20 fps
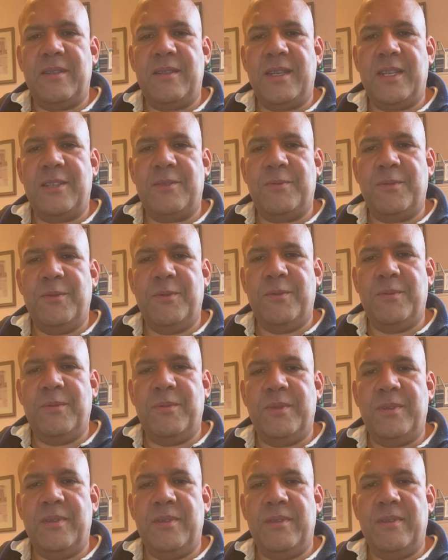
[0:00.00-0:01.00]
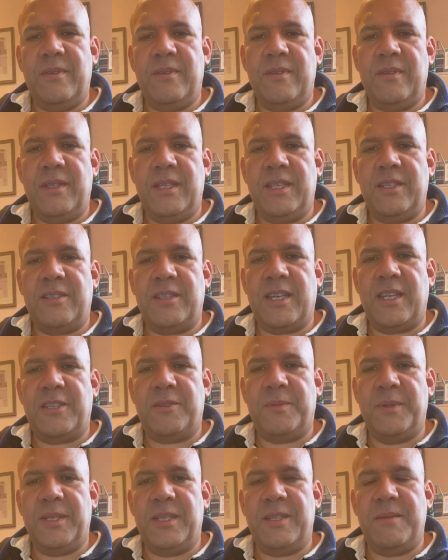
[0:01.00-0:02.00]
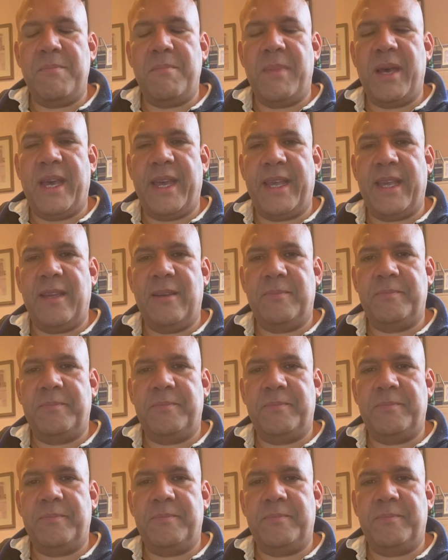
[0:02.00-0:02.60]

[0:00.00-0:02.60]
as will the assessment in May.